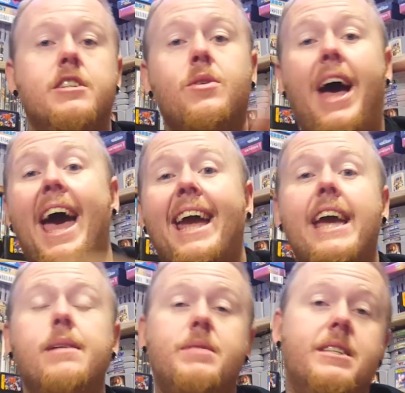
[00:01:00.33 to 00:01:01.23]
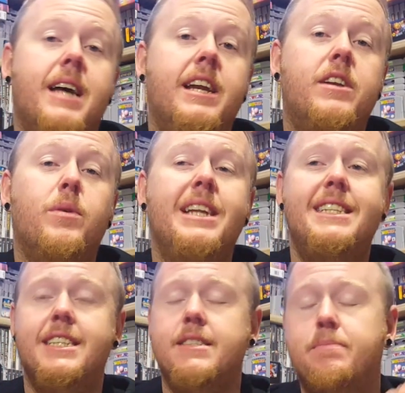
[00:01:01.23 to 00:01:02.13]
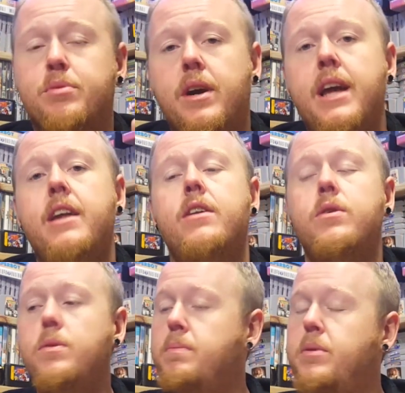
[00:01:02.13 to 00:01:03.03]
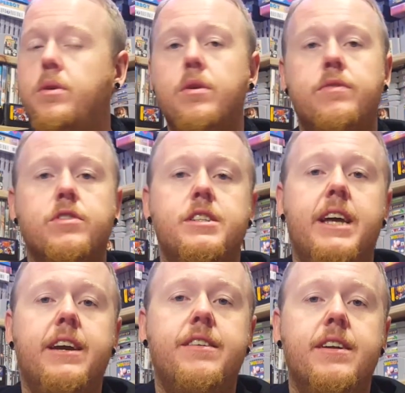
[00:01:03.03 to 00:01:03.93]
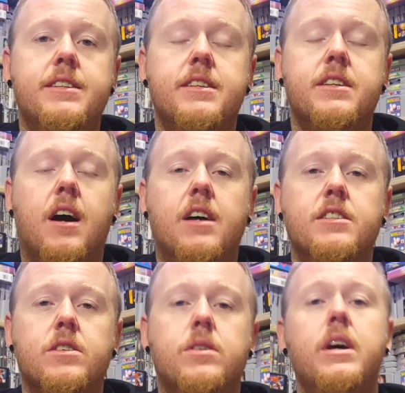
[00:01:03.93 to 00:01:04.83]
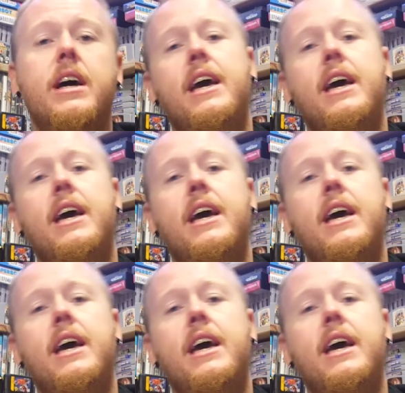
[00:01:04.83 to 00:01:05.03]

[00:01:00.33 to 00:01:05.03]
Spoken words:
So At Games decided to release this brand new, beautiful Sega Genesis console.